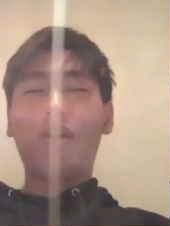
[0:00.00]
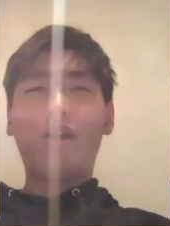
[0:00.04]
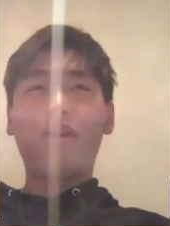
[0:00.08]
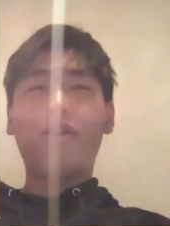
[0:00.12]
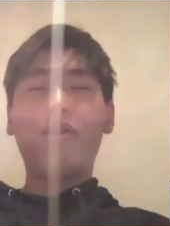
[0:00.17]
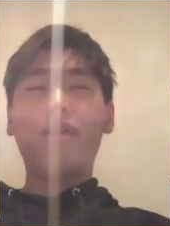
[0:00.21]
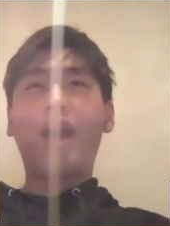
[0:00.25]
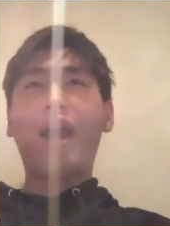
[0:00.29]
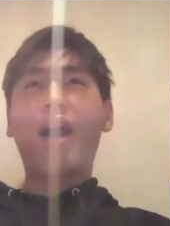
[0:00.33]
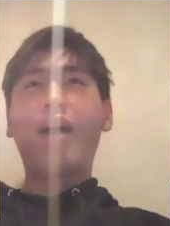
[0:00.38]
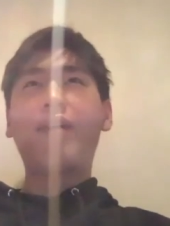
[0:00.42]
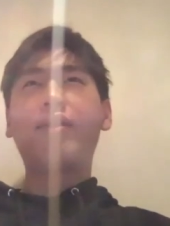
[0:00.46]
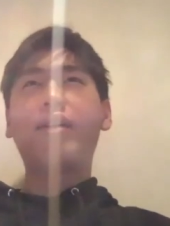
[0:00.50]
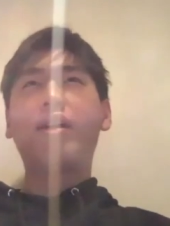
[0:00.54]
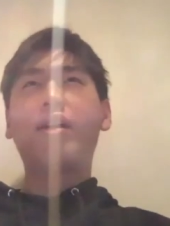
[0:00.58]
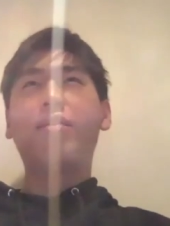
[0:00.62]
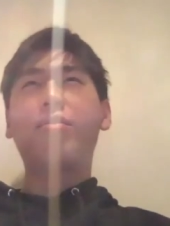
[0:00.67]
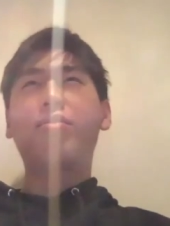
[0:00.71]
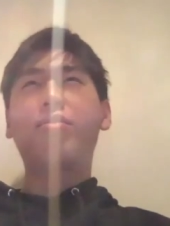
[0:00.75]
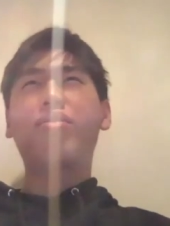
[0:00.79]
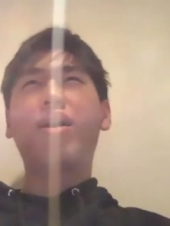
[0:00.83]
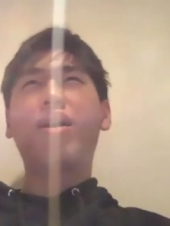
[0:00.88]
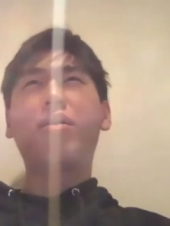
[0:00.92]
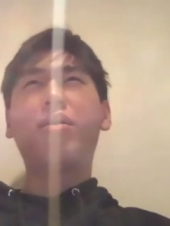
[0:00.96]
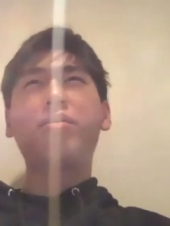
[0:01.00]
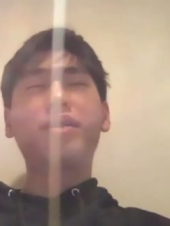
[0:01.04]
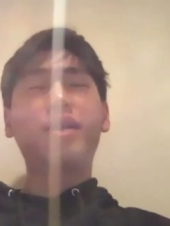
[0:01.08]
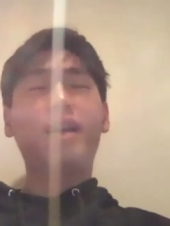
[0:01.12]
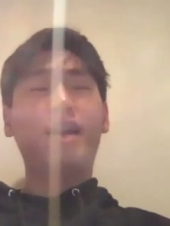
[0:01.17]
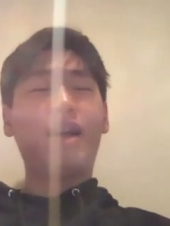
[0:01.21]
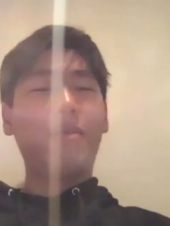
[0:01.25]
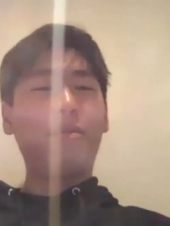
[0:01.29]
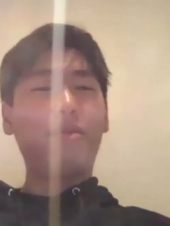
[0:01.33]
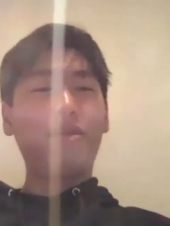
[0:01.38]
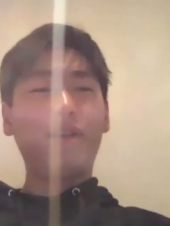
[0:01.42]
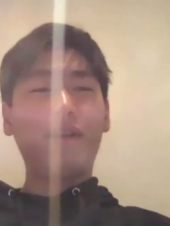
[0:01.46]
they have a problem set
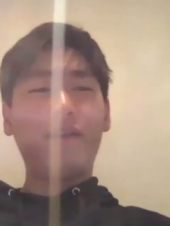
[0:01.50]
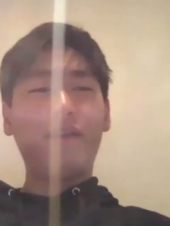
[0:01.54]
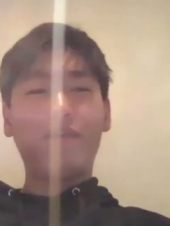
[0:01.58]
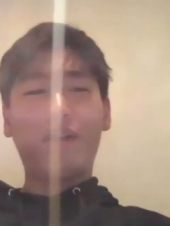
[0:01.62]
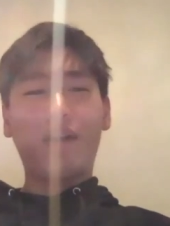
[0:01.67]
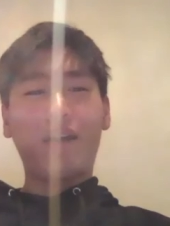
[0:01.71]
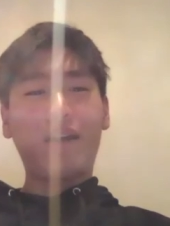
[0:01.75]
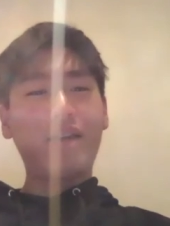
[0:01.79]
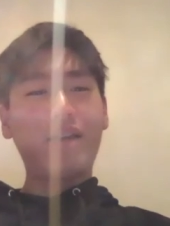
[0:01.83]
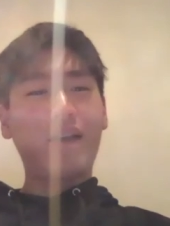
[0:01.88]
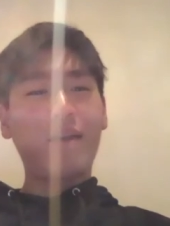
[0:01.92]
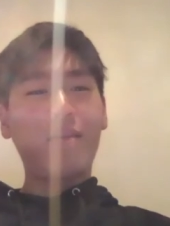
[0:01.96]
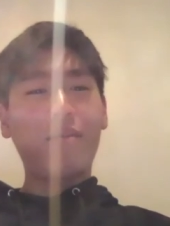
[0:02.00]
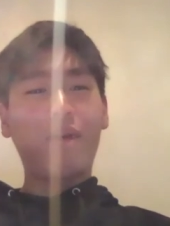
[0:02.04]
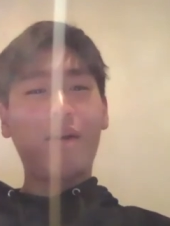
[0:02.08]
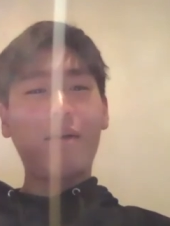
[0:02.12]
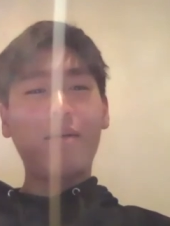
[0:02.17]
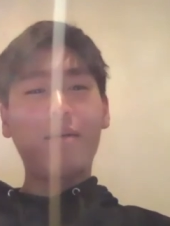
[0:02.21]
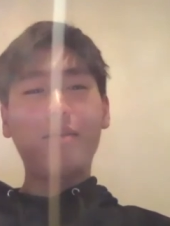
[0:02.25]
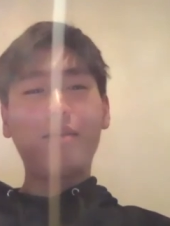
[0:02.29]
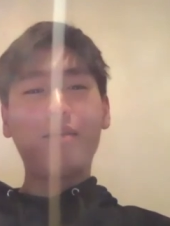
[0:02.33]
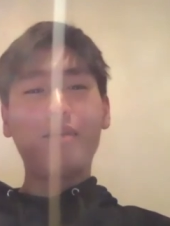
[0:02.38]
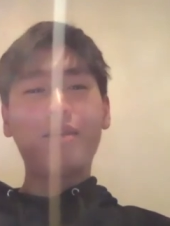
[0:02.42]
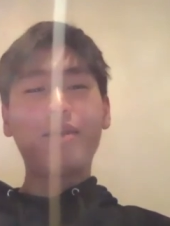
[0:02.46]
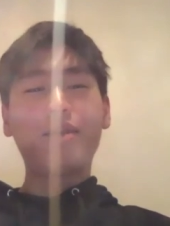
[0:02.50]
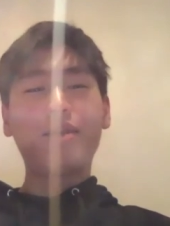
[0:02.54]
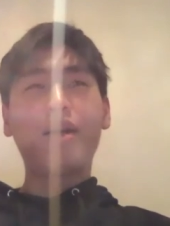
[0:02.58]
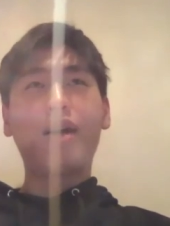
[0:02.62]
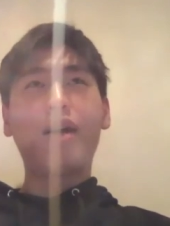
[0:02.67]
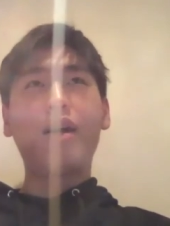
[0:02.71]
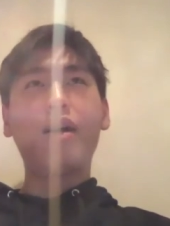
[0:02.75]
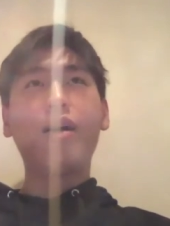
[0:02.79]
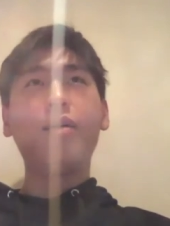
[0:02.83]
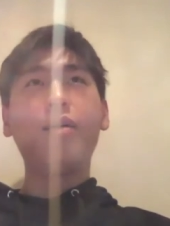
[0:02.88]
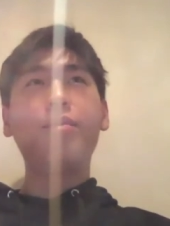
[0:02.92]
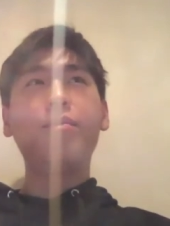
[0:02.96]
i believe like 10 problems
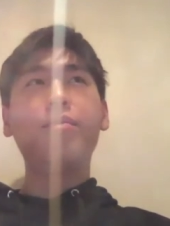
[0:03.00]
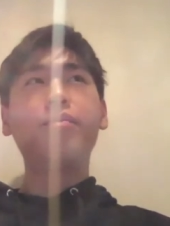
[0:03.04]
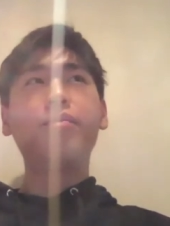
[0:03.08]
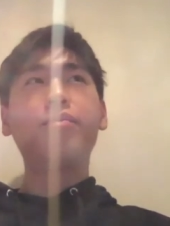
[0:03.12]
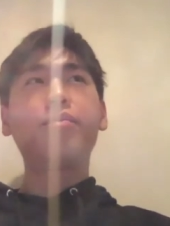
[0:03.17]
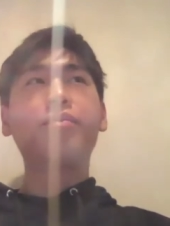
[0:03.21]
um